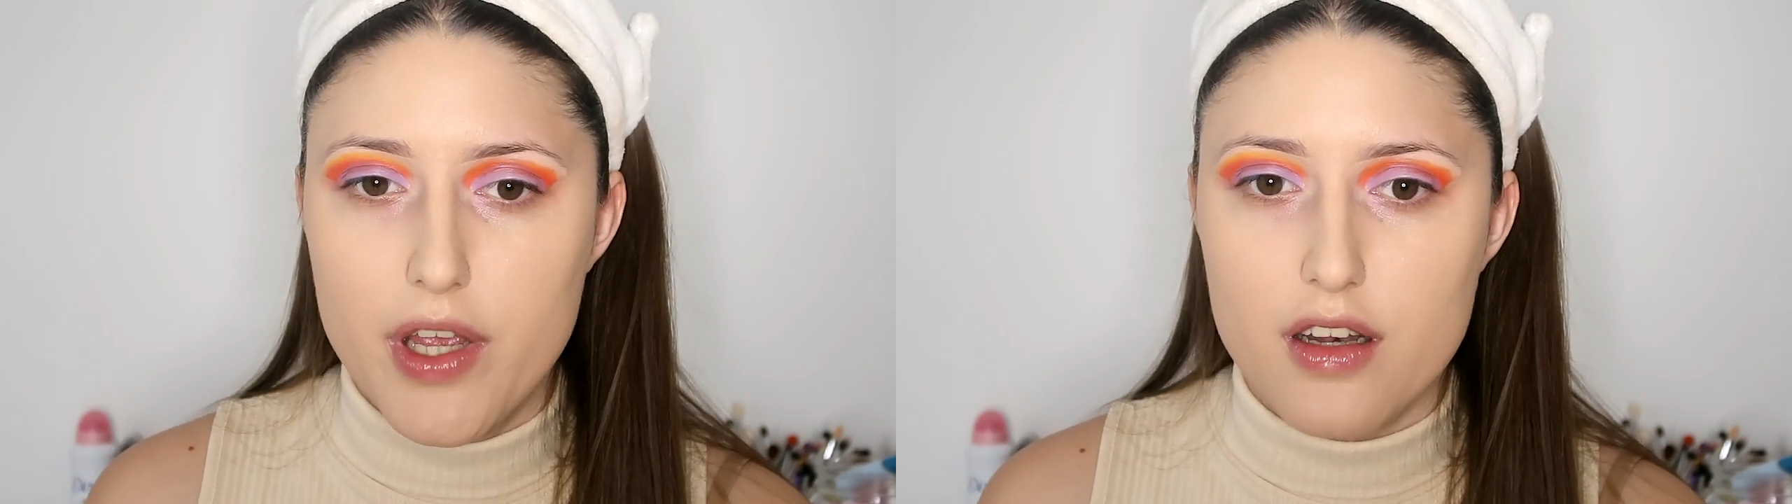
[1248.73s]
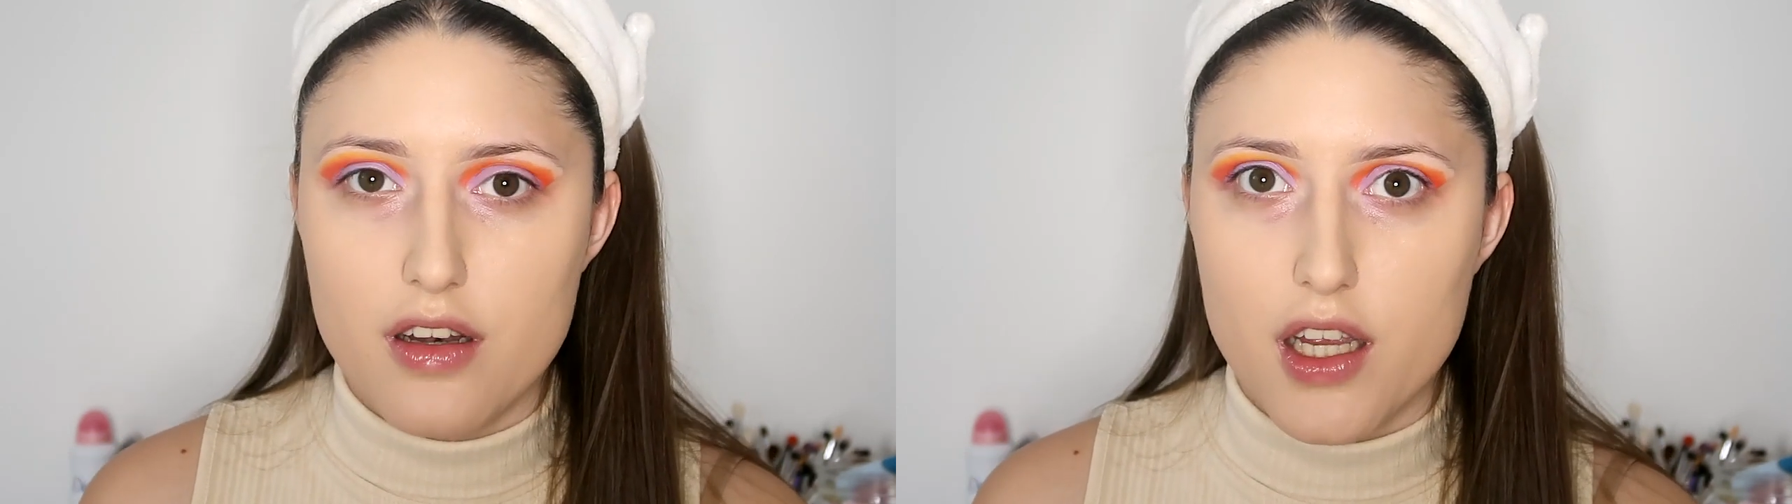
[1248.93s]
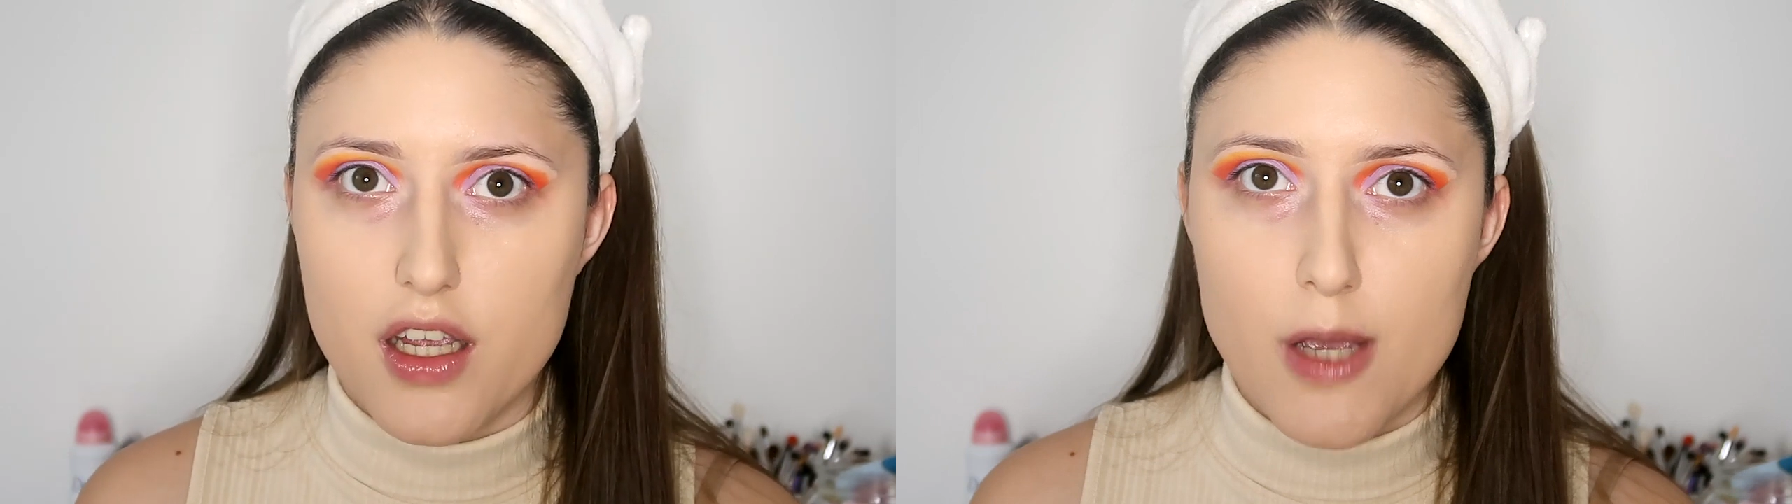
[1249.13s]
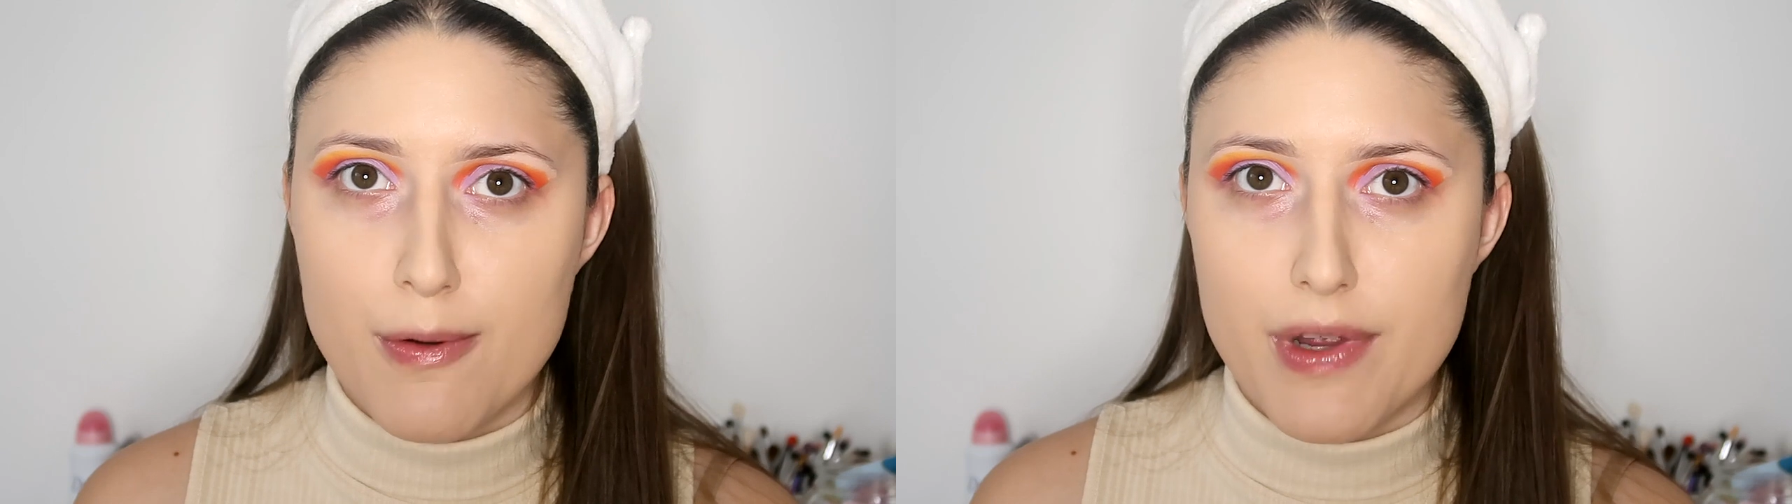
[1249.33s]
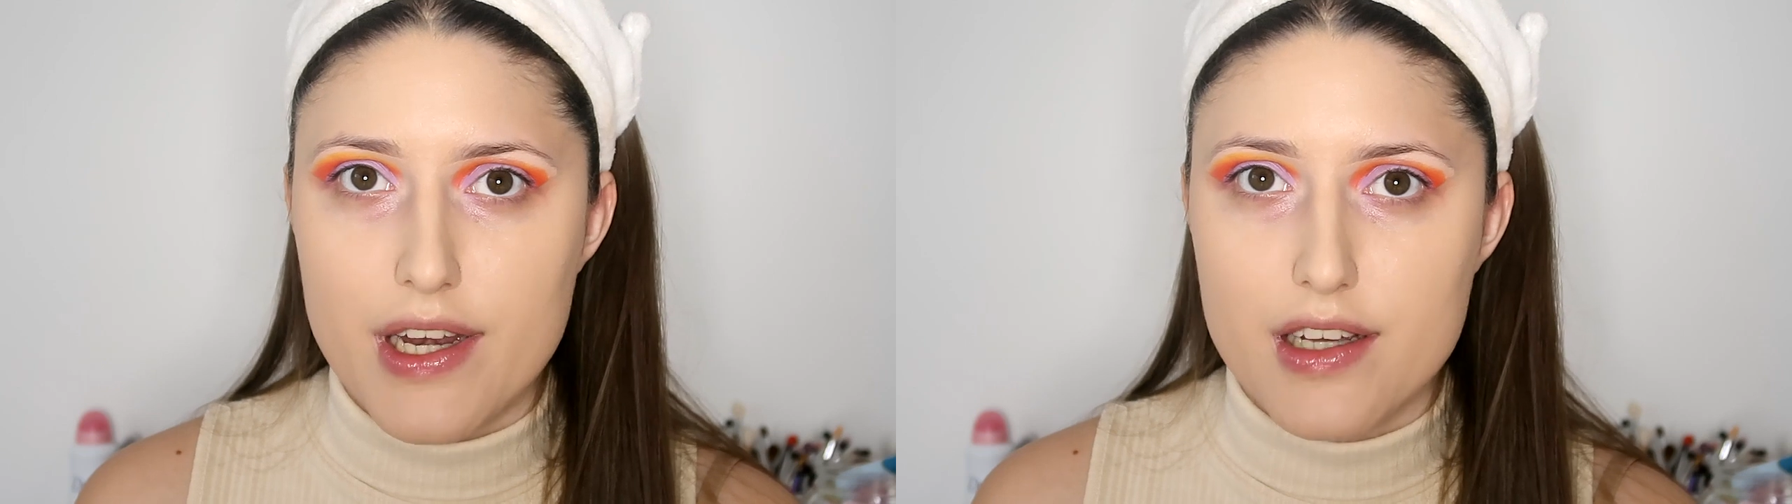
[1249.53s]
win? Like,
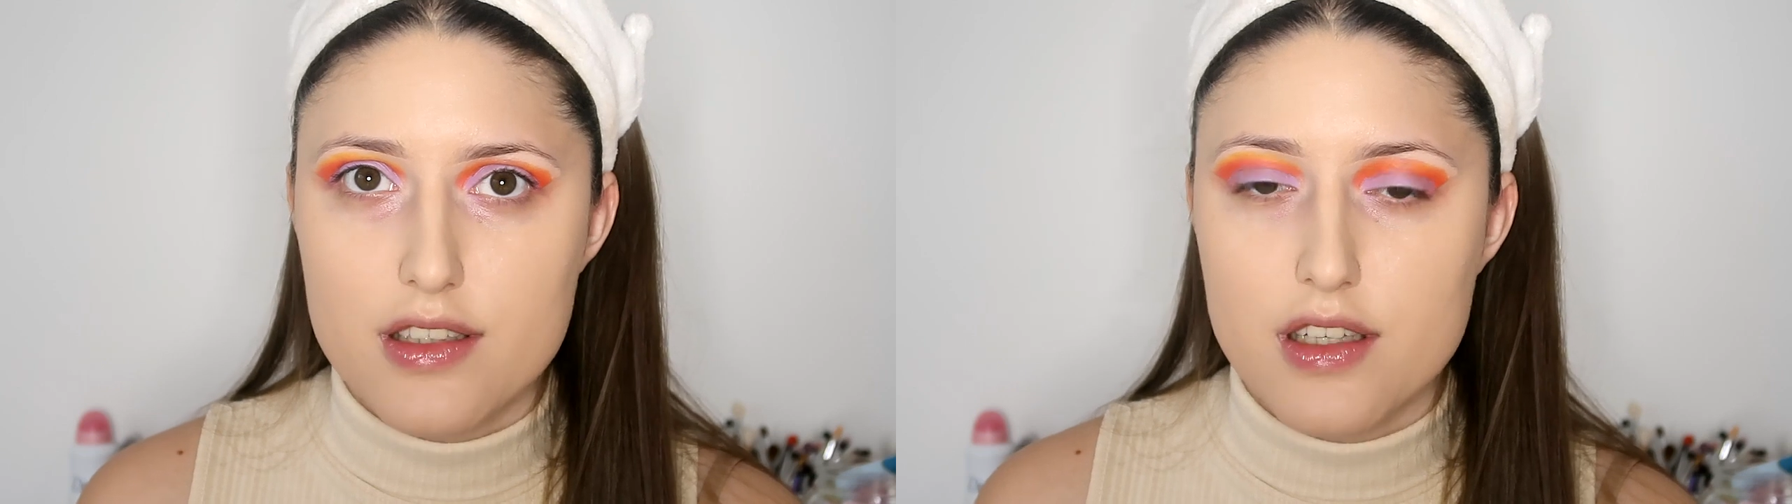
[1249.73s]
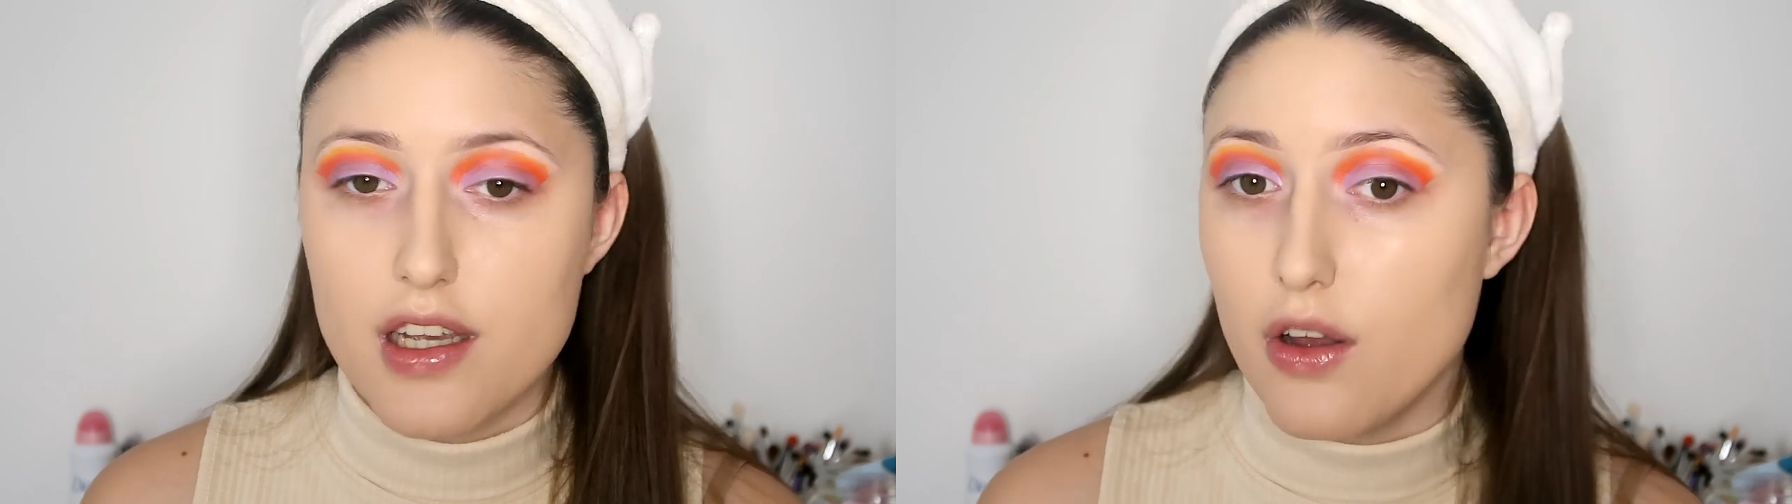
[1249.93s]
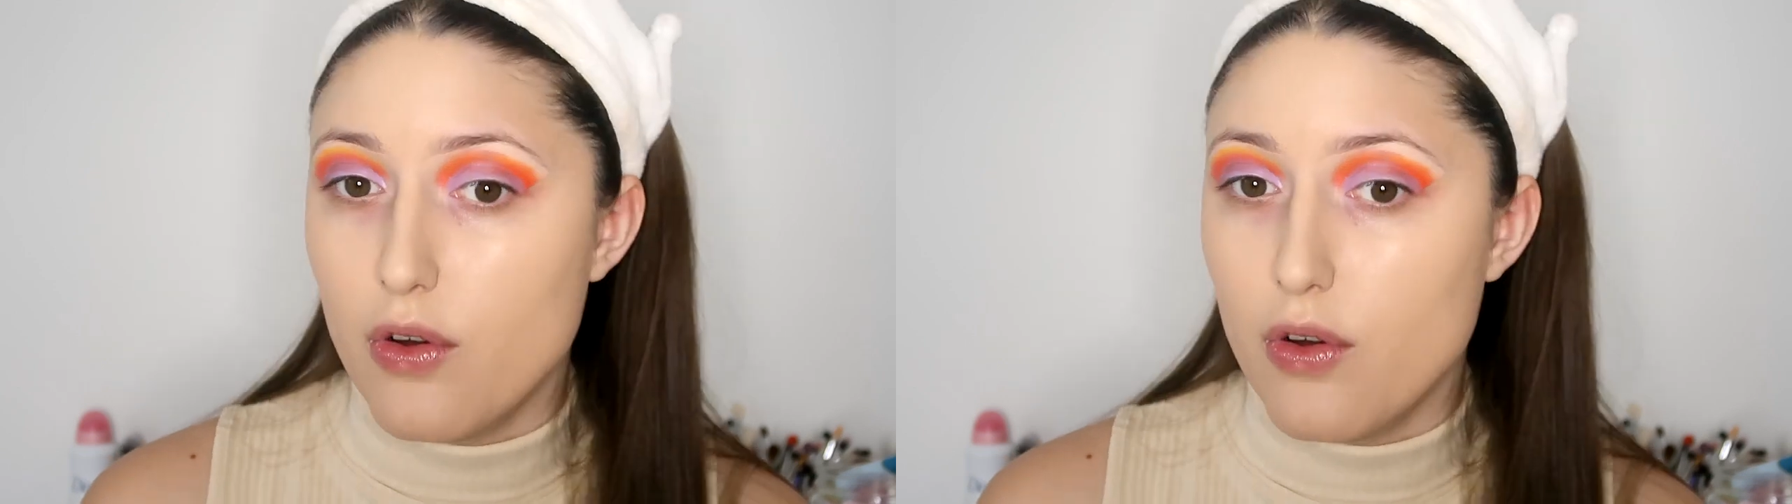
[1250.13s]
can I win next